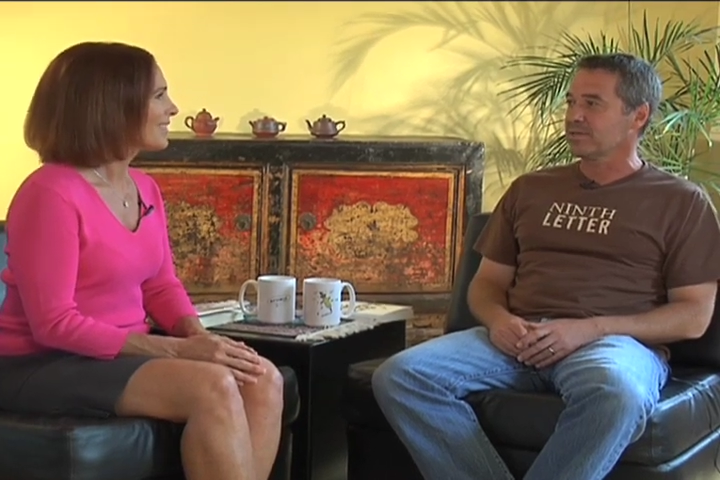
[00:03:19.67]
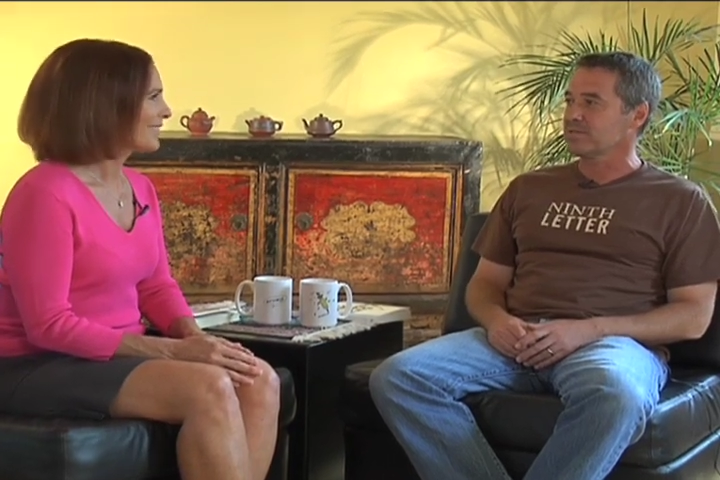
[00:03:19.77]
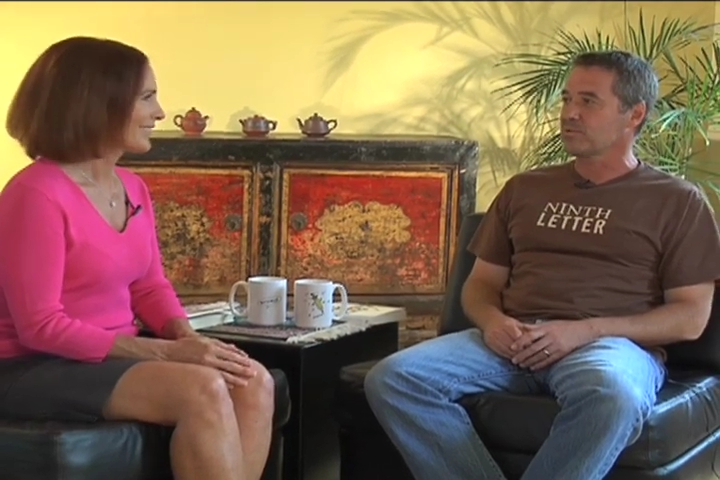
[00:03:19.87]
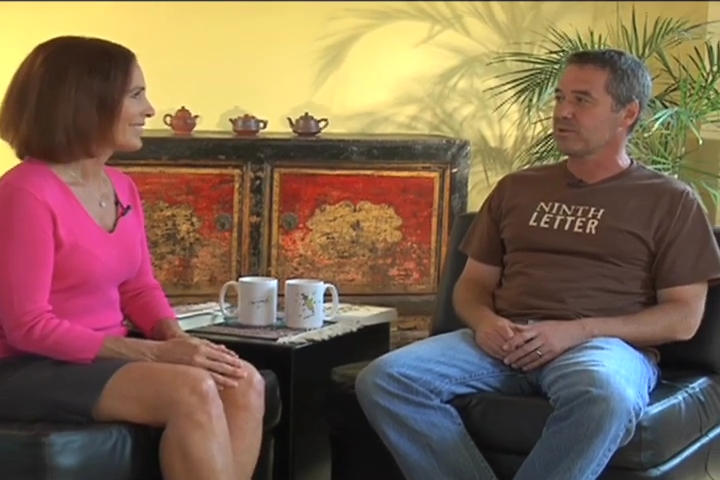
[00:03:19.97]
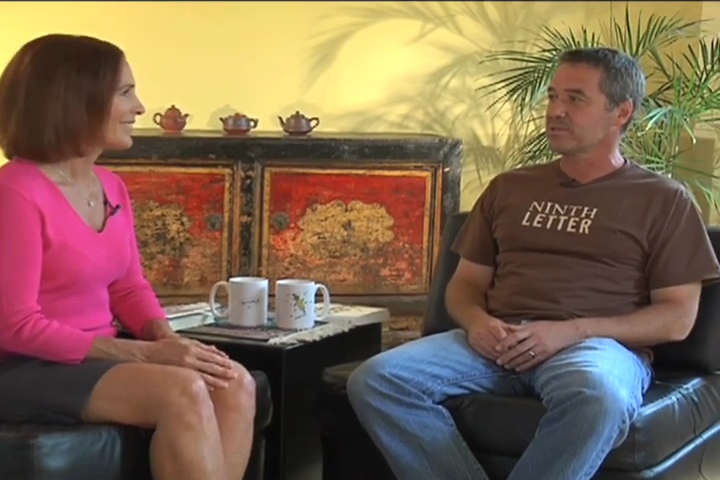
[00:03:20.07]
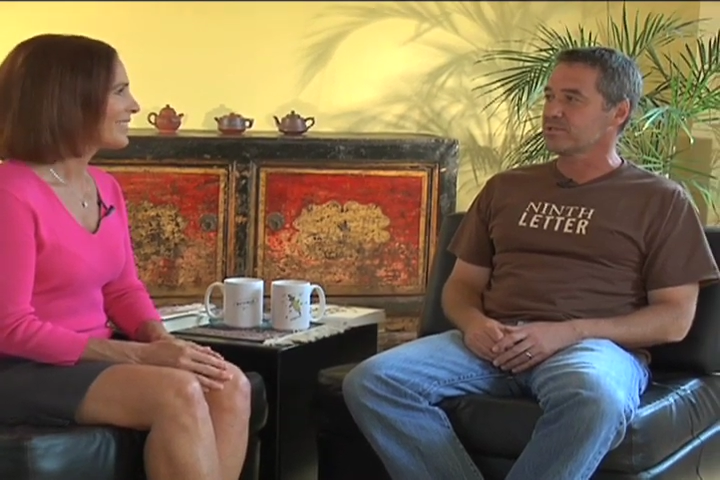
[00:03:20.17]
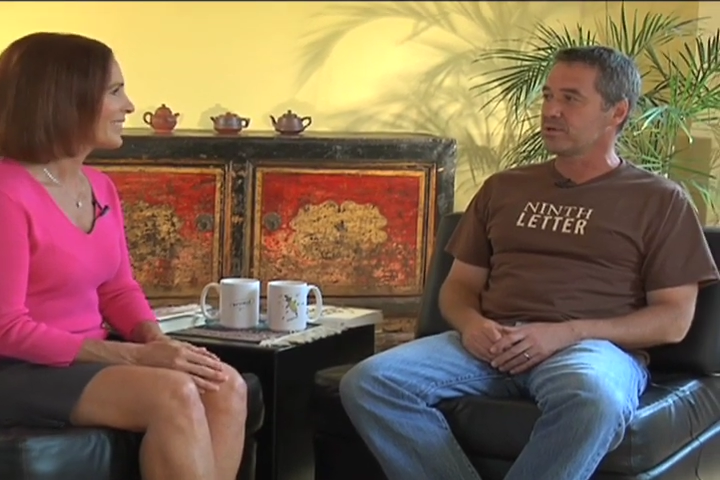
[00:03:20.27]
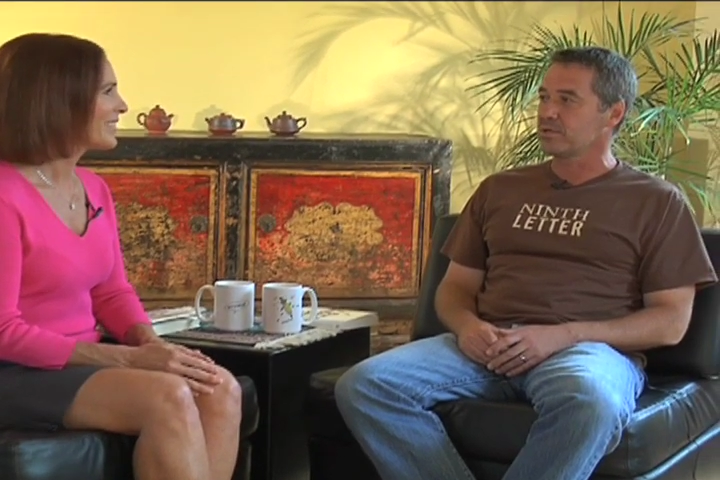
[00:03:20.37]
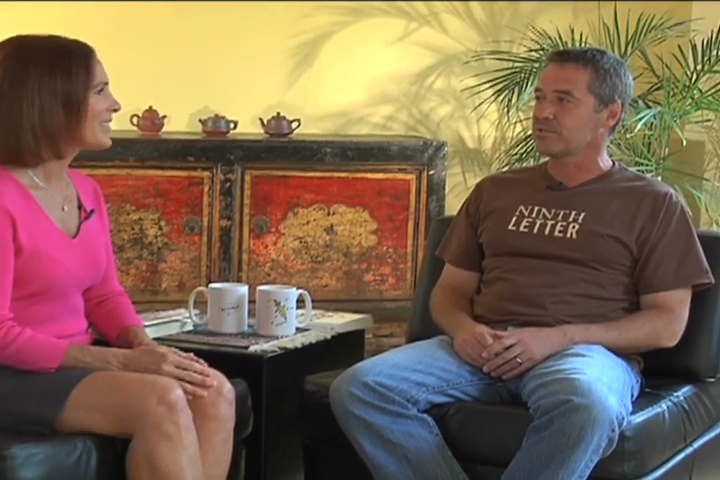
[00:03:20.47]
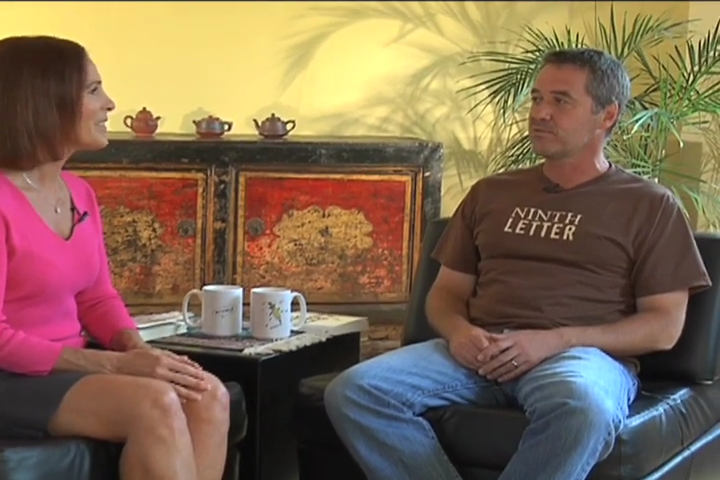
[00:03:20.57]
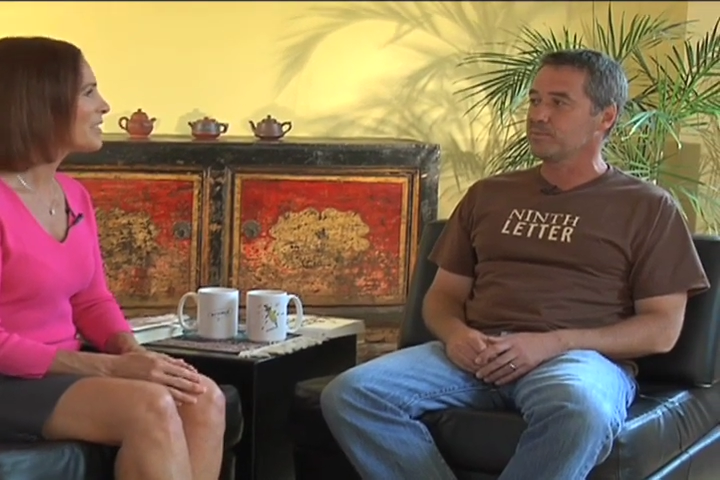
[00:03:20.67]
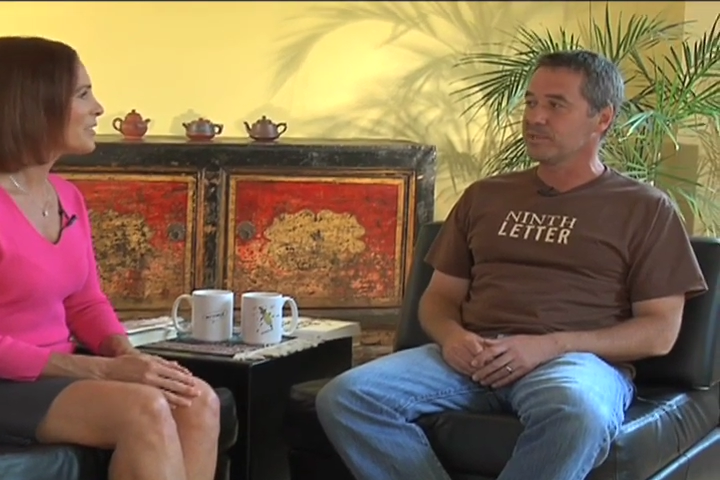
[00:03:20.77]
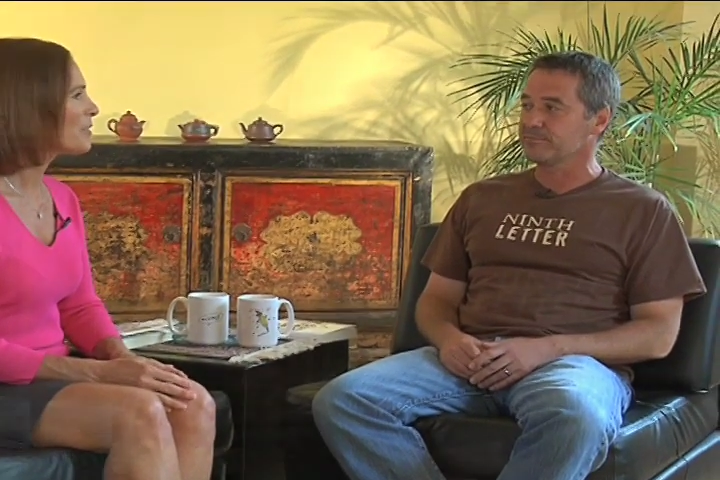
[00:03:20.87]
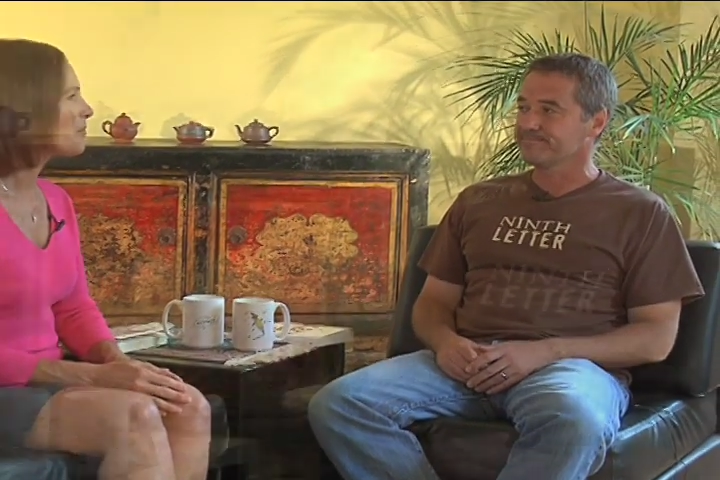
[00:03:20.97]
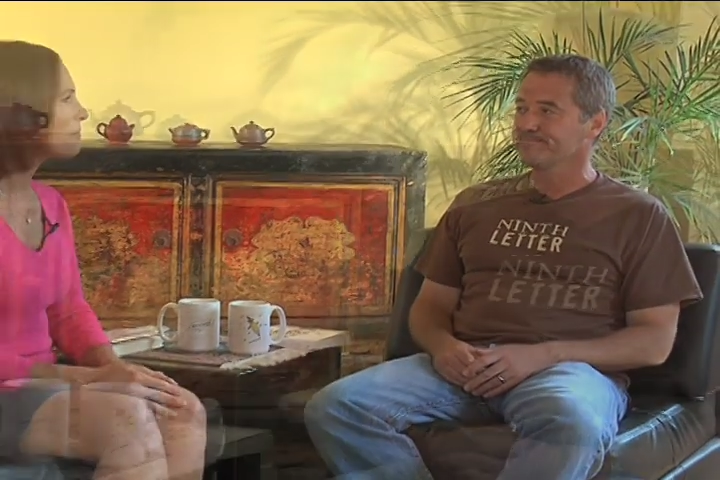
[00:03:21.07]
it starts for me.